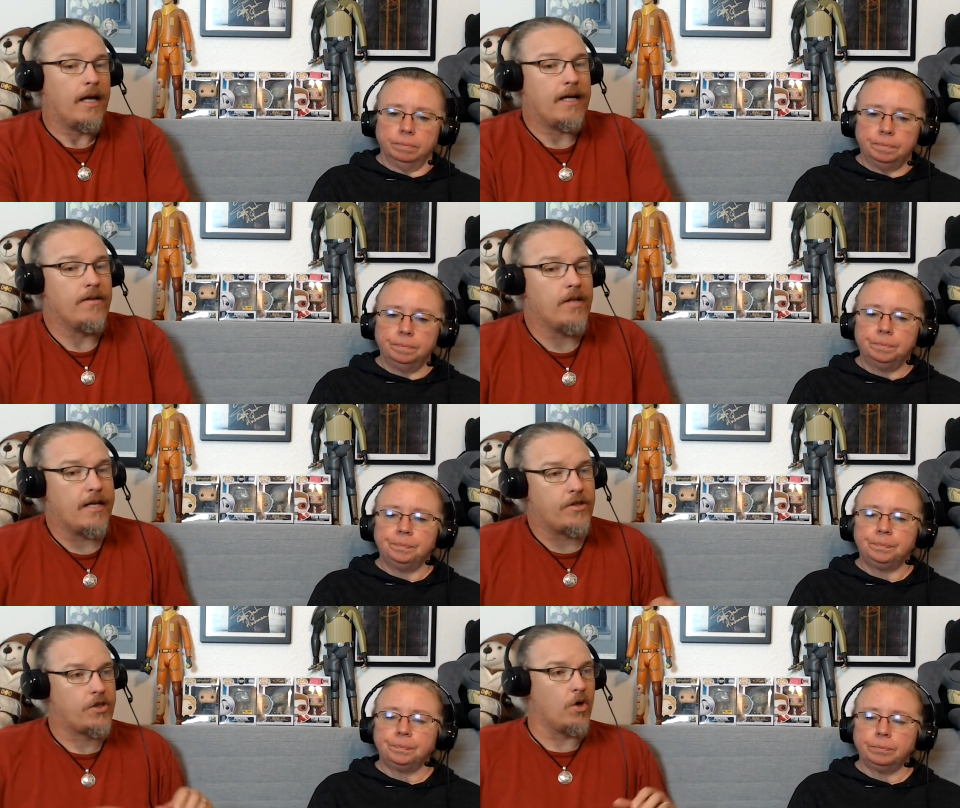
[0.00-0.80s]
Speaker 1: And
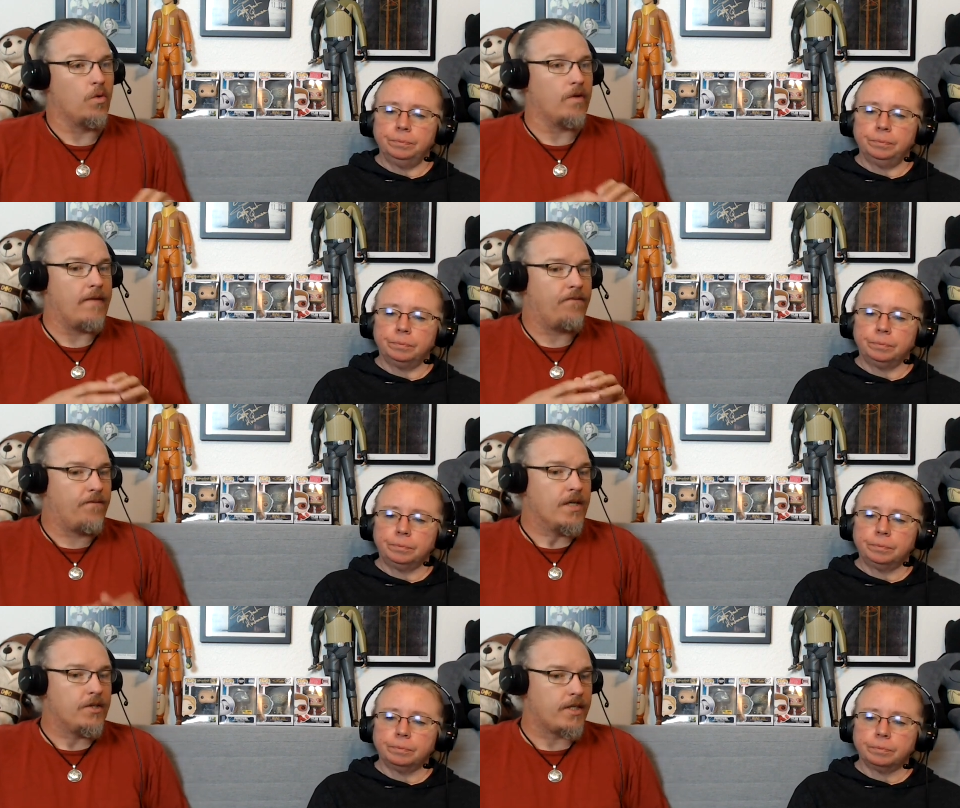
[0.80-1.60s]
and so it
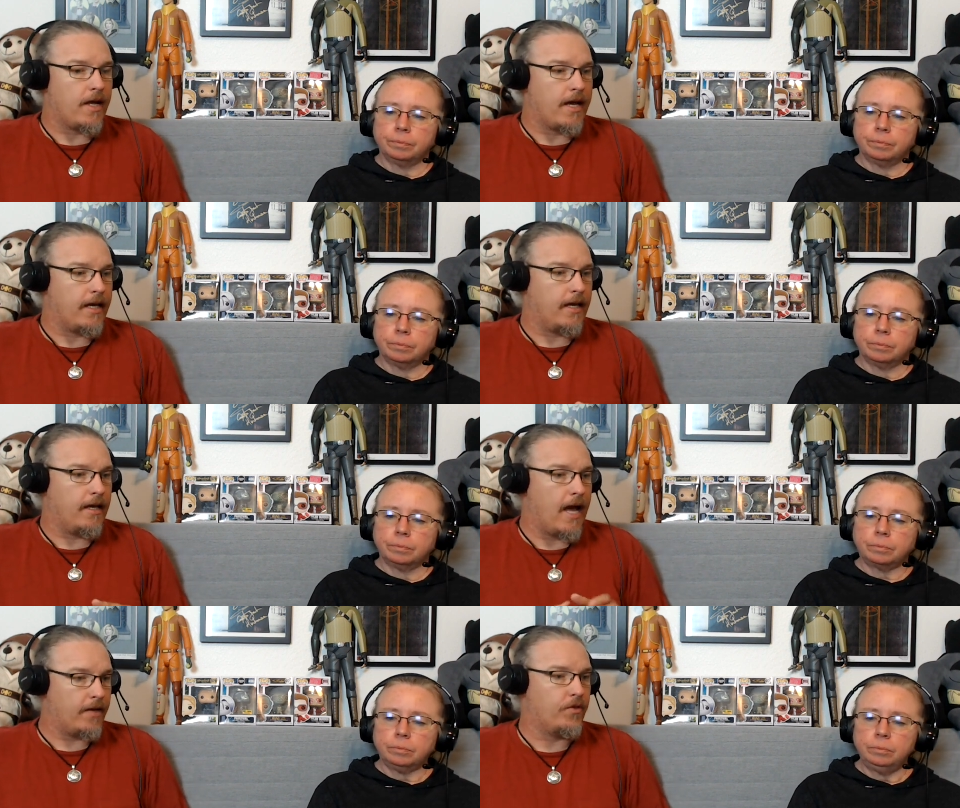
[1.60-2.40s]
feels like
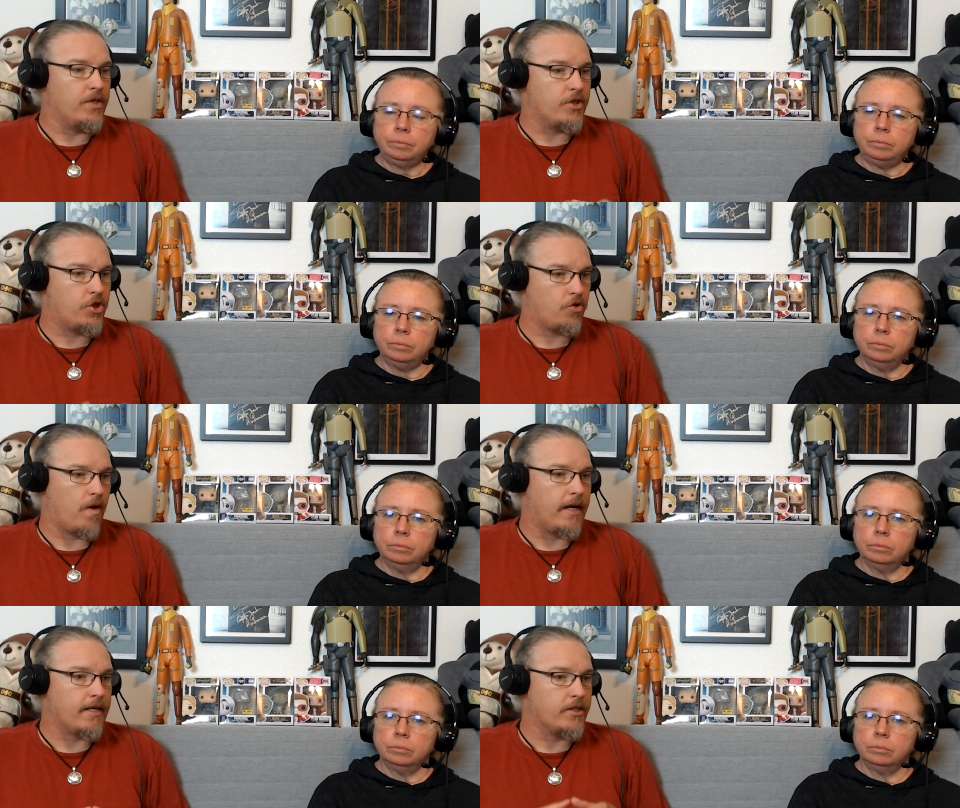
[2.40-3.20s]
Agatha's
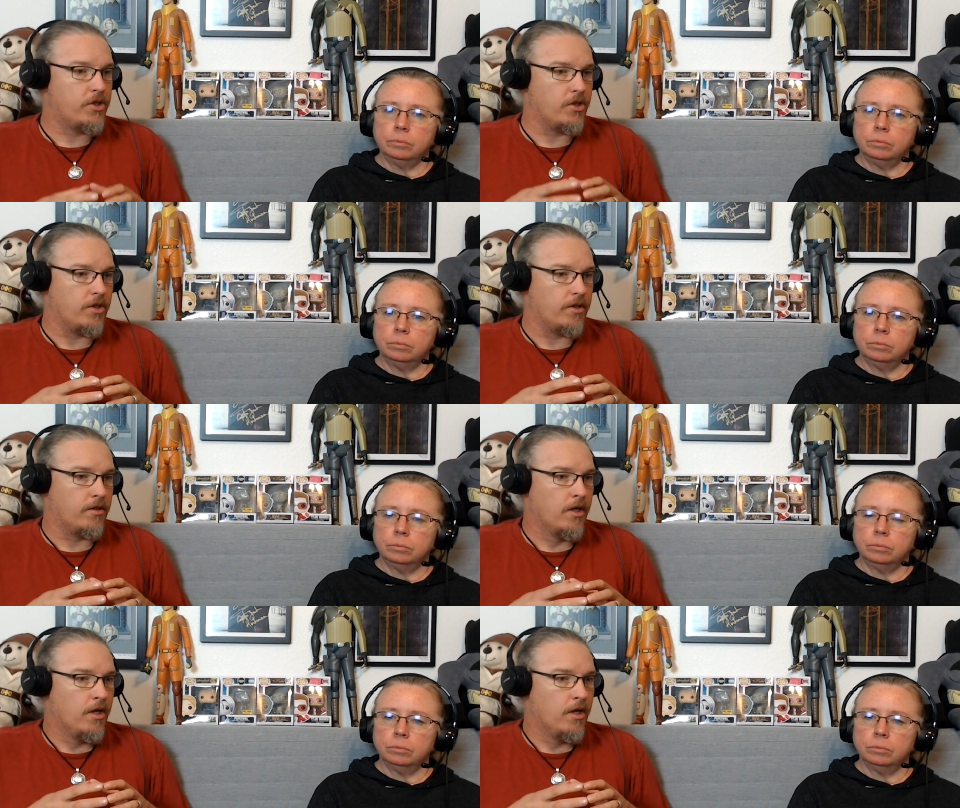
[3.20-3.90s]
trying to.